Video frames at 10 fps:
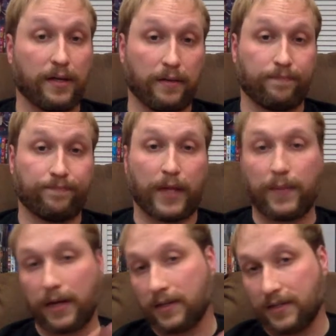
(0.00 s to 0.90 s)
ended. I'm
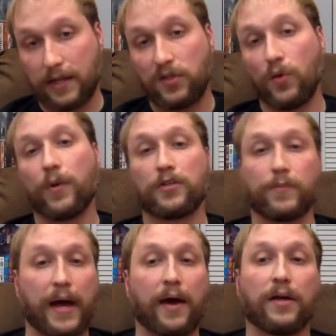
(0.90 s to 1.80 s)
not going to say too much
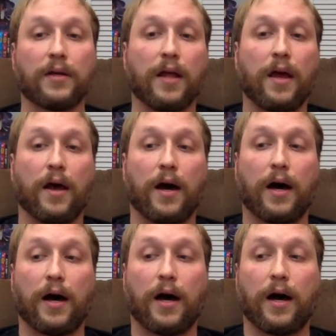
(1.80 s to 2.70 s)
about it.
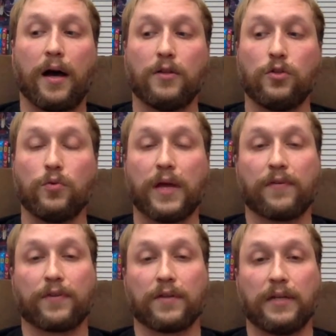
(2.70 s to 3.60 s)
You
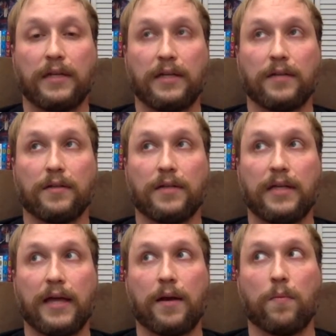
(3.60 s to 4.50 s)
definitely
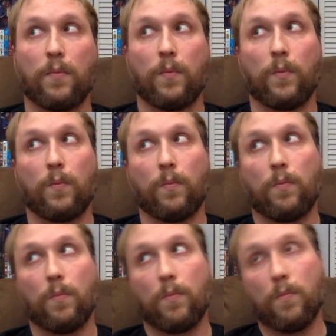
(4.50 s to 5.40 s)
get
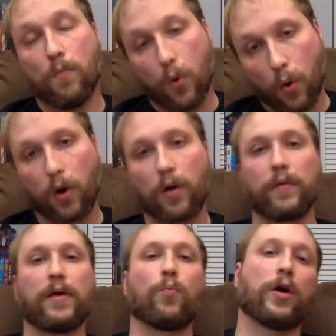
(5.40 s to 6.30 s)
more
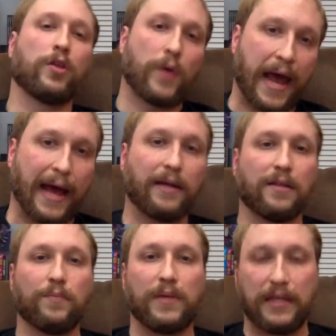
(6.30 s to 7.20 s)
than what you had in
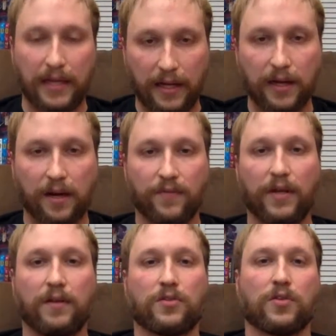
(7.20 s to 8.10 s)
the beginning of
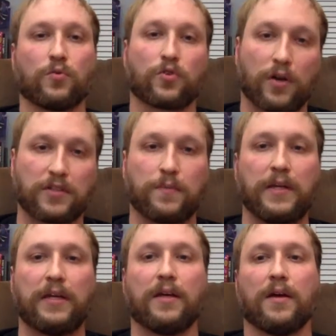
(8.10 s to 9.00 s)
it. So trust
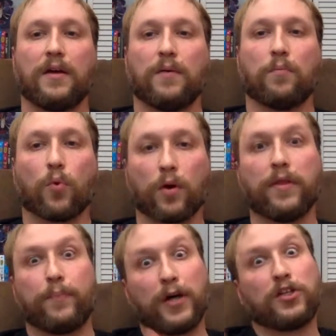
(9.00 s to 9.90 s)
me, more of
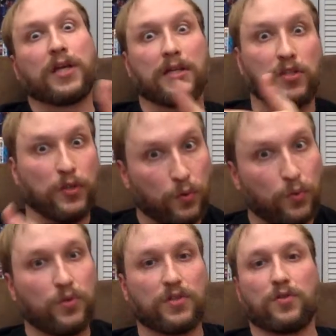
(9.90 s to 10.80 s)
the budget gets
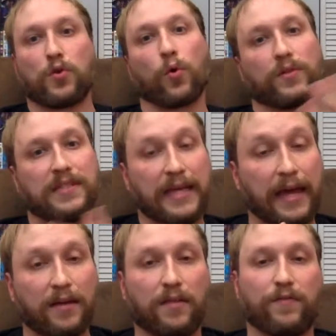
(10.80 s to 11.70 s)
used towards the
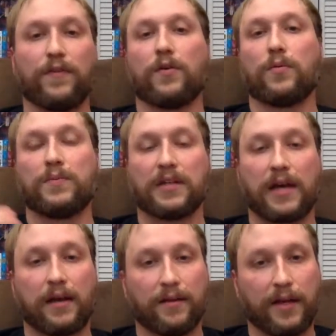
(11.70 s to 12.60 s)
end of the film to
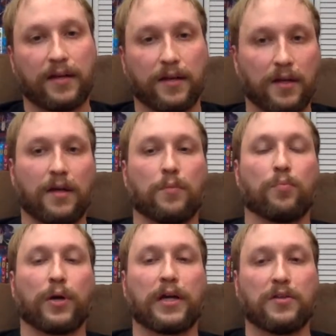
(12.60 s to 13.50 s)
kind of like
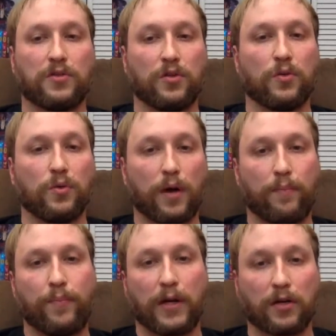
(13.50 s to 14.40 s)
bring it to a
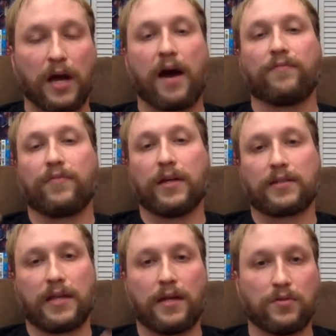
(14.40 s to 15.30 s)
bigger
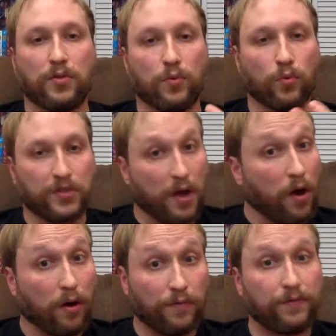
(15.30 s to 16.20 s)
conflict and to
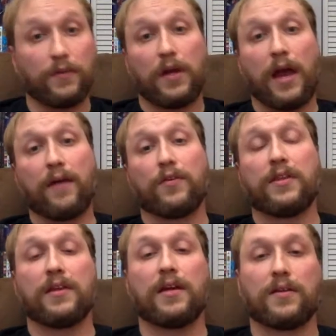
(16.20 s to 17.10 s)
resolve
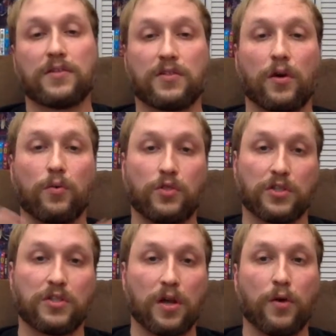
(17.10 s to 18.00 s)
everything. So
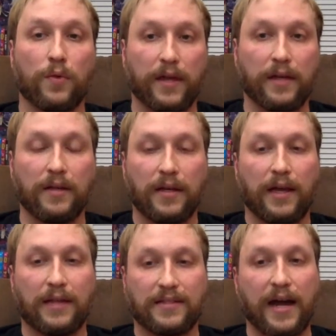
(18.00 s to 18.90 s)
just know that
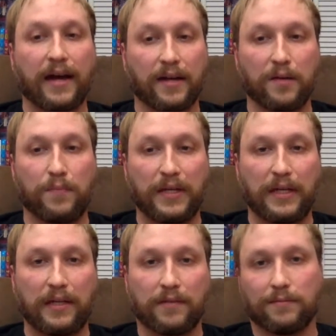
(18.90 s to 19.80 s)
it's not going to
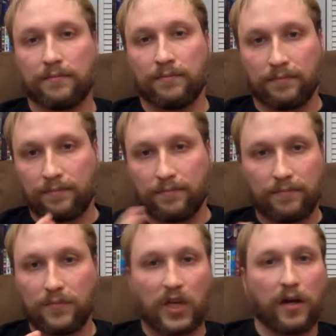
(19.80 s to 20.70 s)
be
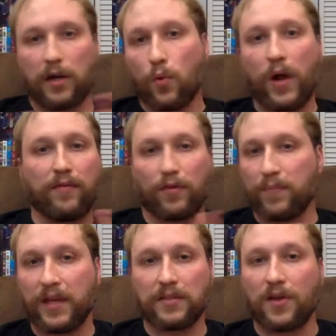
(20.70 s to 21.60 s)
cutting away from
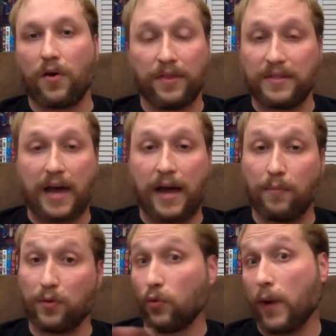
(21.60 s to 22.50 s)
things all the time
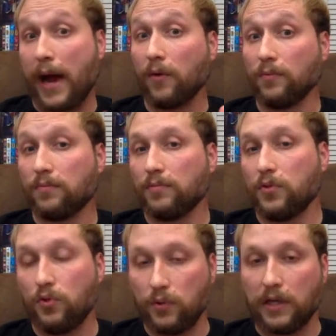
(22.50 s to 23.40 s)
throughout.
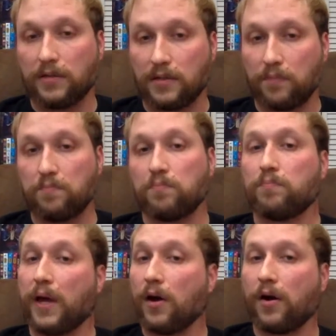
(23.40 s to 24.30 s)
You do get some
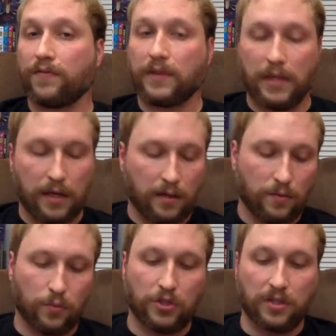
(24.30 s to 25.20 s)
payoff at the
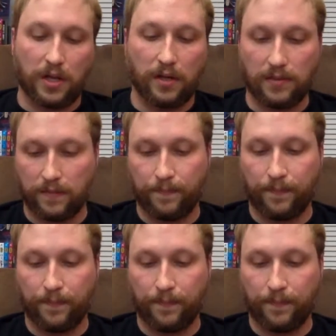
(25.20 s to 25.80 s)
end, which is nice.